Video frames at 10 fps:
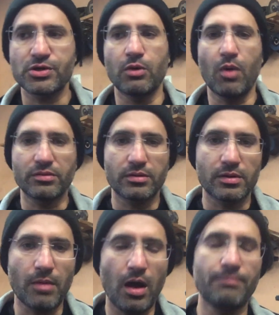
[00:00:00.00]
So I welded
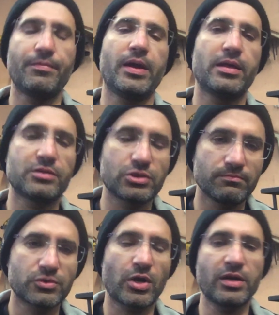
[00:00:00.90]
them up and
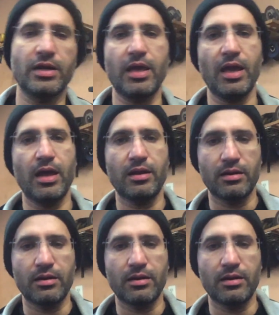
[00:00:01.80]
tried it again,